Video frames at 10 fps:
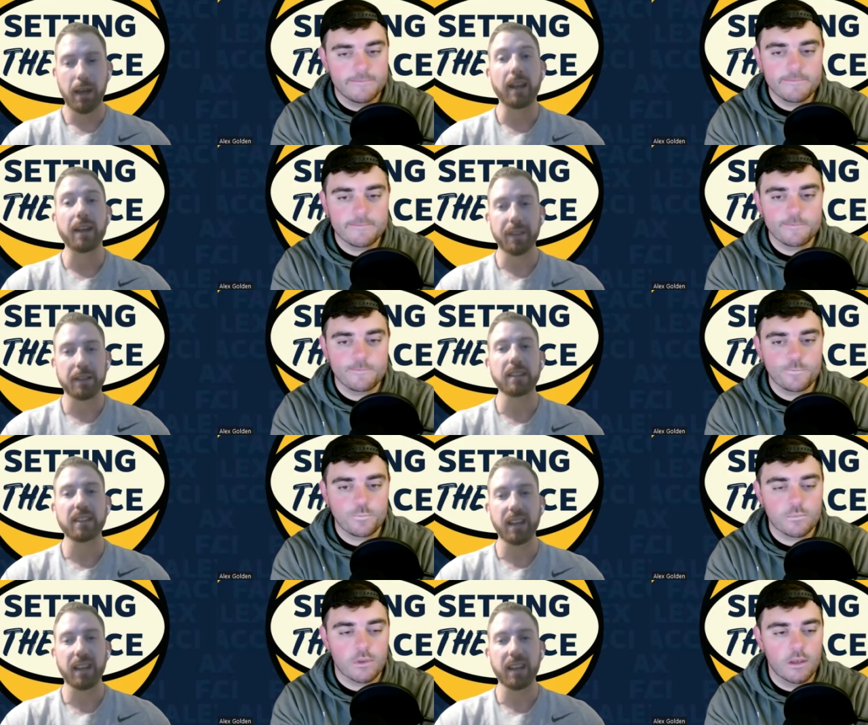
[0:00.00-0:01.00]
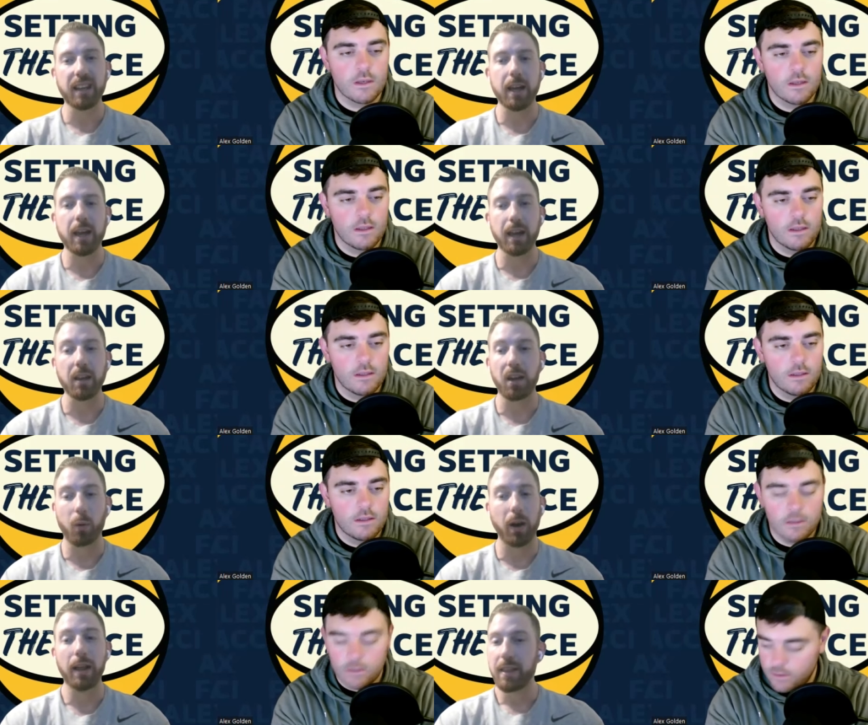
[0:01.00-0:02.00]
Speaker 1: And I think that they could say, hey, you know
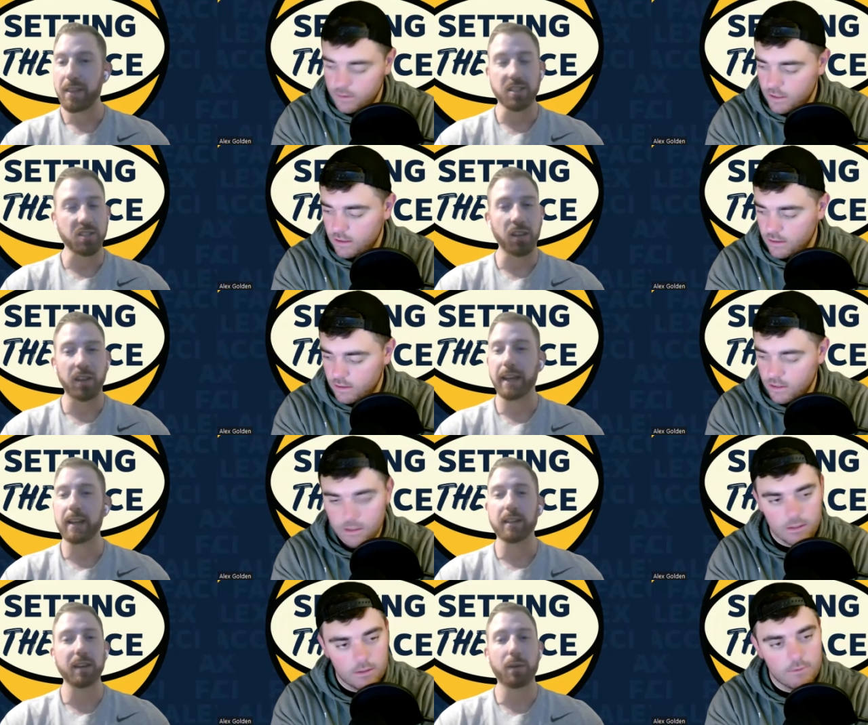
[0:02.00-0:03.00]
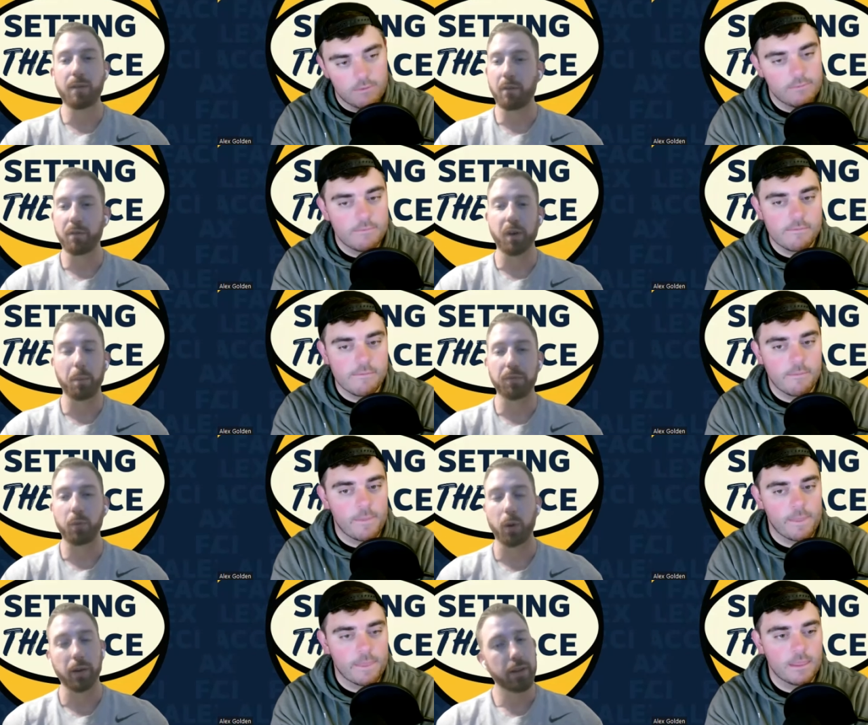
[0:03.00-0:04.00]
what? This is unlike anything we've ever felt
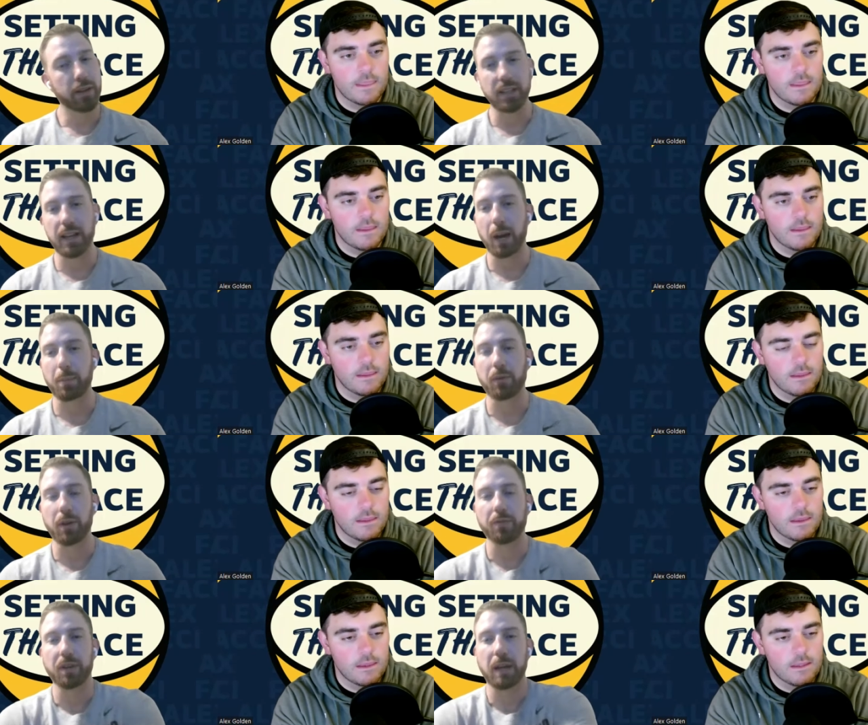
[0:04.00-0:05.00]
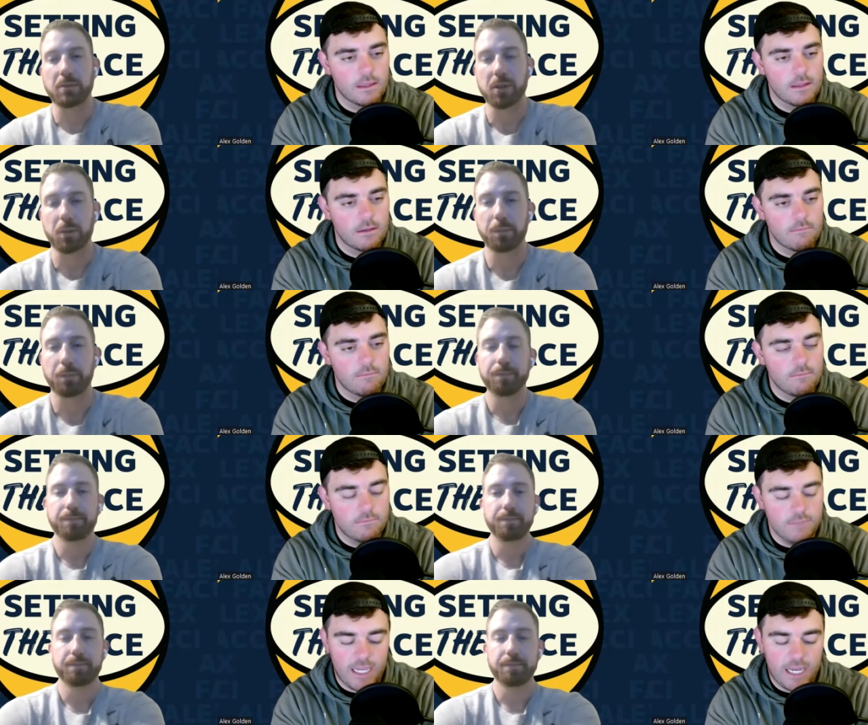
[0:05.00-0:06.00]
before. You got to be ready for game two.
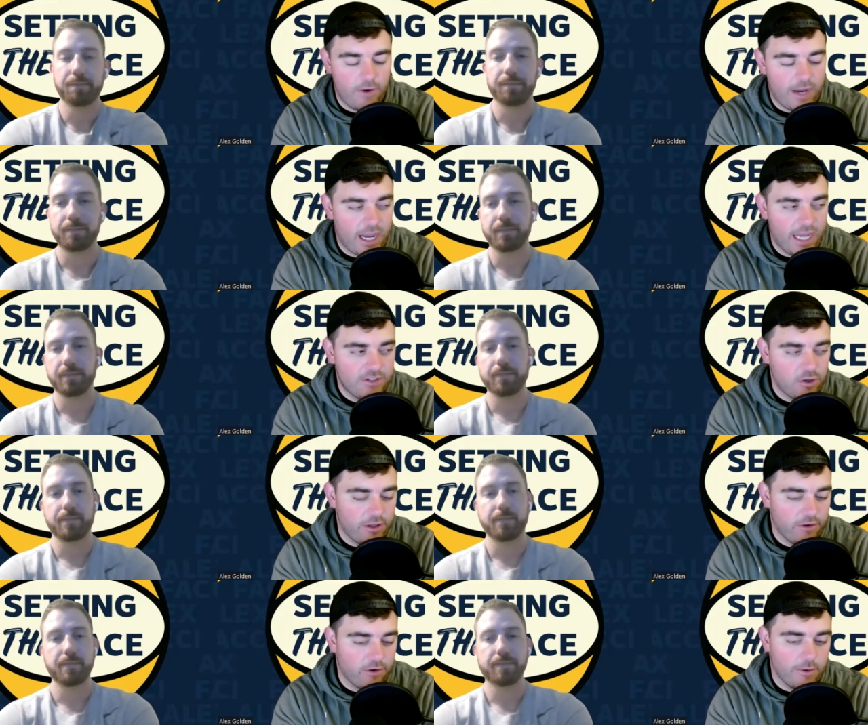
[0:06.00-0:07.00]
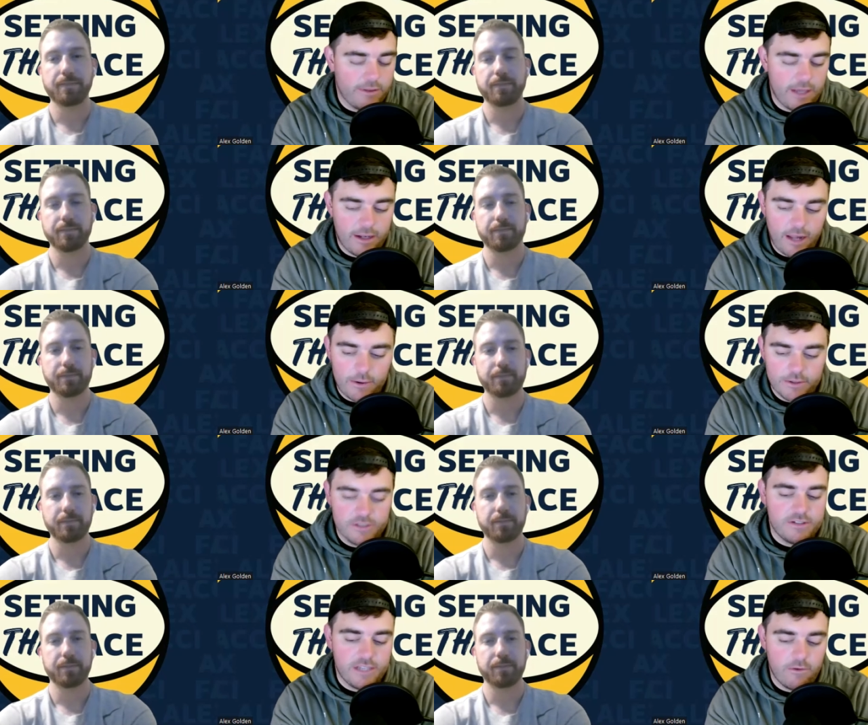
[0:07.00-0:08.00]
Speaker 2: Yeah, no, I, I, totally agree with that. And I will
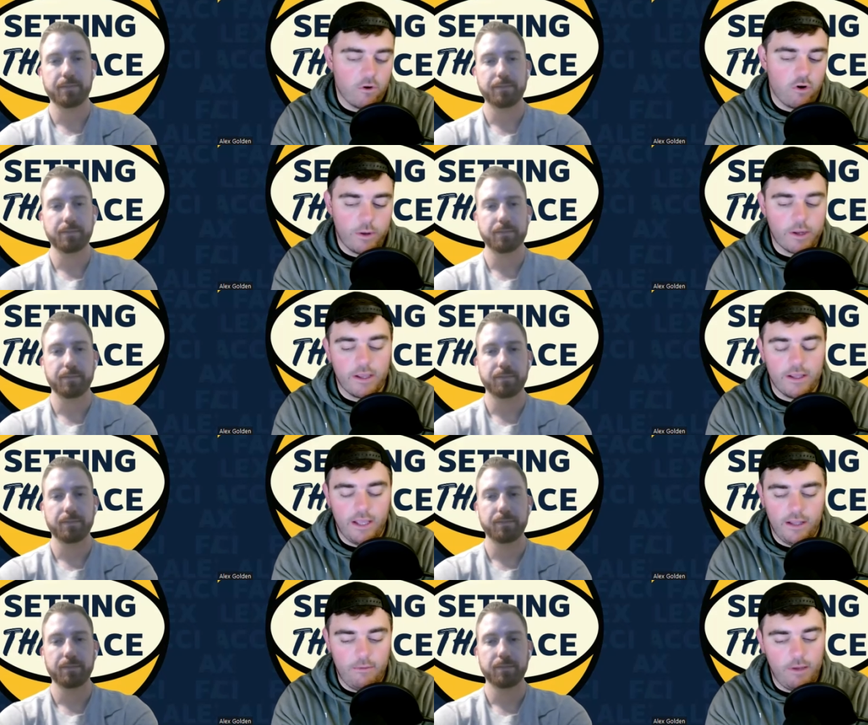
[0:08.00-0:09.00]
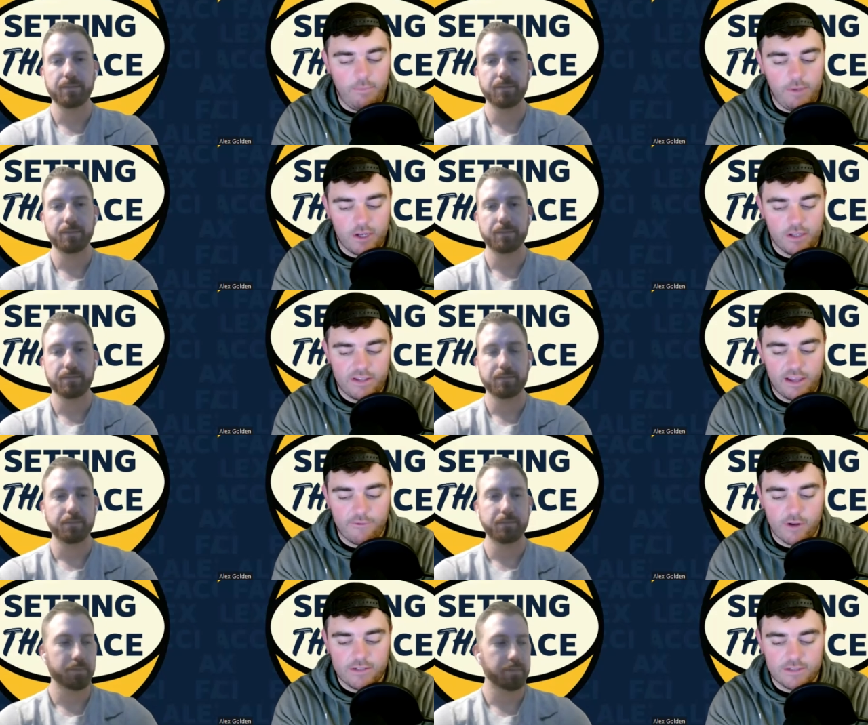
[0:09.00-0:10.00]
just say real quick, it, would it, be a good
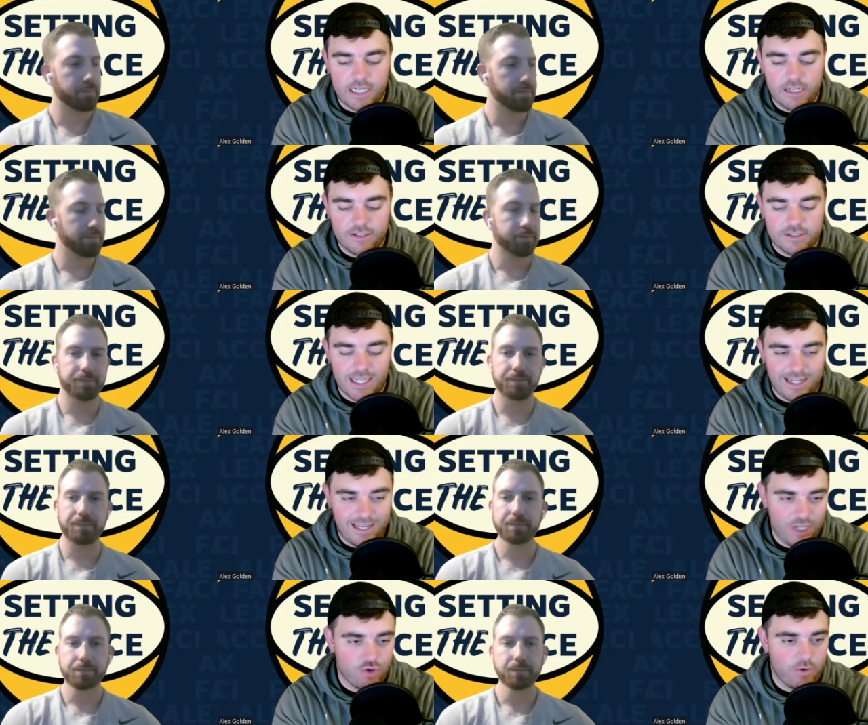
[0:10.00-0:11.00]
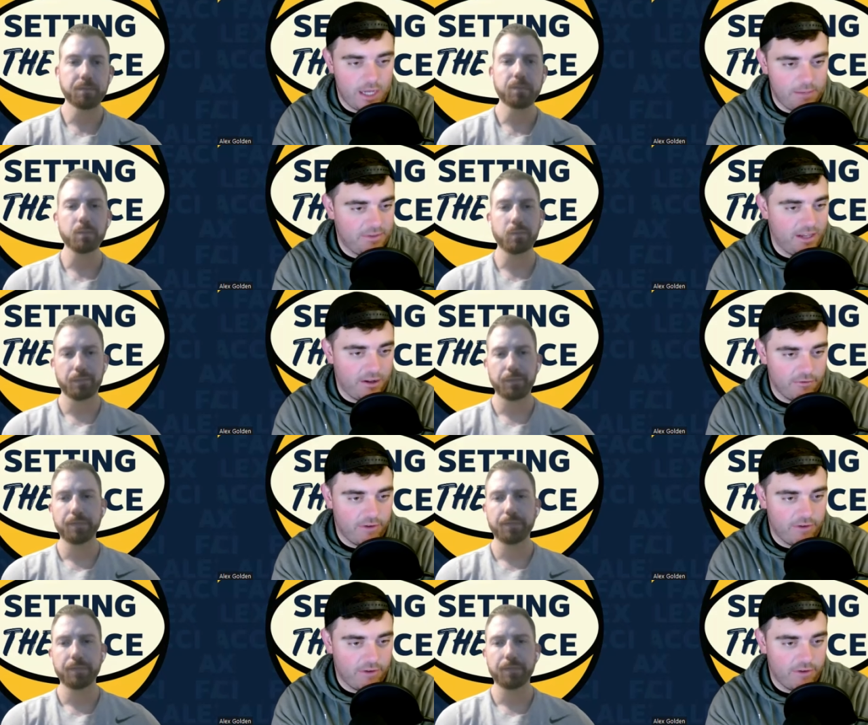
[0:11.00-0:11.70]
time for us to kind of just get an injury update here,